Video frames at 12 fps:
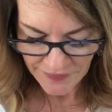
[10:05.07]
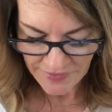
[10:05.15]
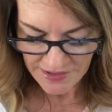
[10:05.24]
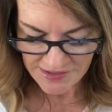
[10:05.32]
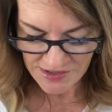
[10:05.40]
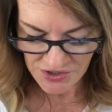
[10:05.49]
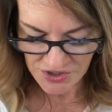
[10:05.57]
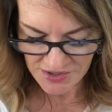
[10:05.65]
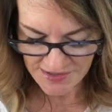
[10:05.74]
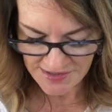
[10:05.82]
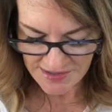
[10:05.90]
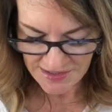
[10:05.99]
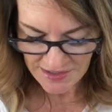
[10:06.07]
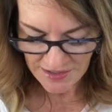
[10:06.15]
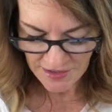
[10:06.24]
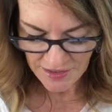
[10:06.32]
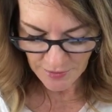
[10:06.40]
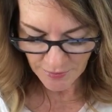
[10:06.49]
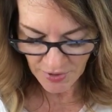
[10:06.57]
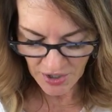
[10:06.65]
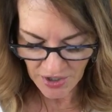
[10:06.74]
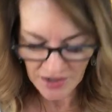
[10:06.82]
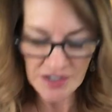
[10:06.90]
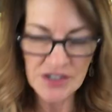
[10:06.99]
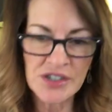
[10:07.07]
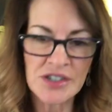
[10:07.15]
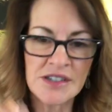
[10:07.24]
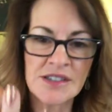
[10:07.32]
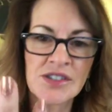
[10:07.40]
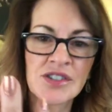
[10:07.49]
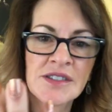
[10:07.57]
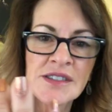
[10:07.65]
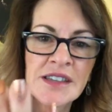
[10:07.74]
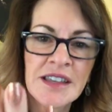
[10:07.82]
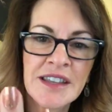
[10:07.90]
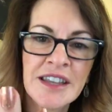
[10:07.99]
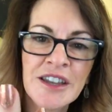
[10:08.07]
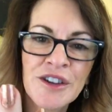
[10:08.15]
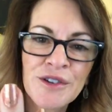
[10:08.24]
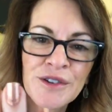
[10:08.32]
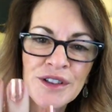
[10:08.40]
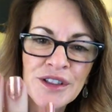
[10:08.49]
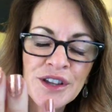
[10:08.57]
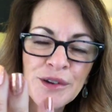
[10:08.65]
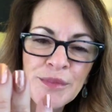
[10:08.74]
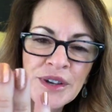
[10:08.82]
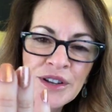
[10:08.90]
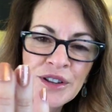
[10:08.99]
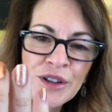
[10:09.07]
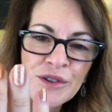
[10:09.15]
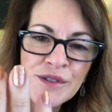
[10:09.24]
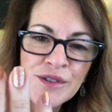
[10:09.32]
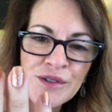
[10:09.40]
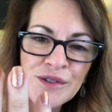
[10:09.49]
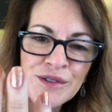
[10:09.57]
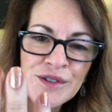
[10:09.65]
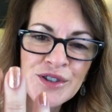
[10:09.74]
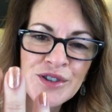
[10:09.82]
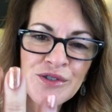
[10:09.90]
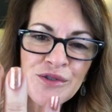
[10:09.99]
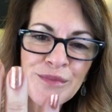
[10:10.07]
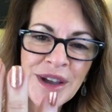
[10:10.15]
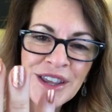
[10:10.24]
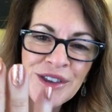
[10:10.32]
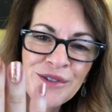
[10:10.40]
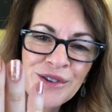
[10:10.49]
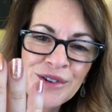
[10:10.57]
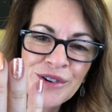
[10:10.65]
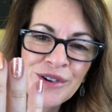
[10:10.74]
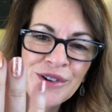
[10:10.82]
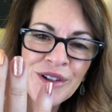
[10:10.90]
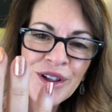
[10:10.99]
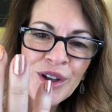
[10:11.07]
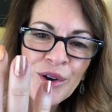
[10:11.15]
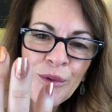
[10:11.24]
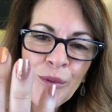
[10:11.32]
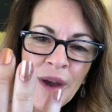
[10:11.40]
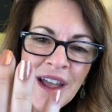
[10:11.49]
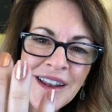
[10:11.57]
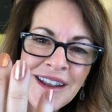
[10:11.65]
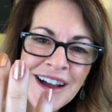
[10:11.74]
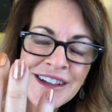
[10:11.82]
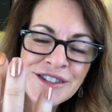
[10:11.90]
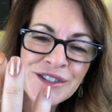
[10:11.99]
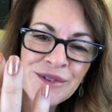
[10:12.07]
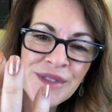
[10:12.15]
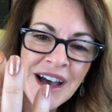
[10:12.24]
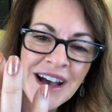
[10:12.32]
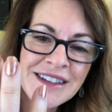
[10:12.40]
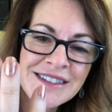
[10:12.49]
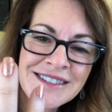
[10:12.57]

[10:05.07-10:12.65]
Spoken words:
It's just the polish is just adhered a little bit closer to my cuticle when I do that.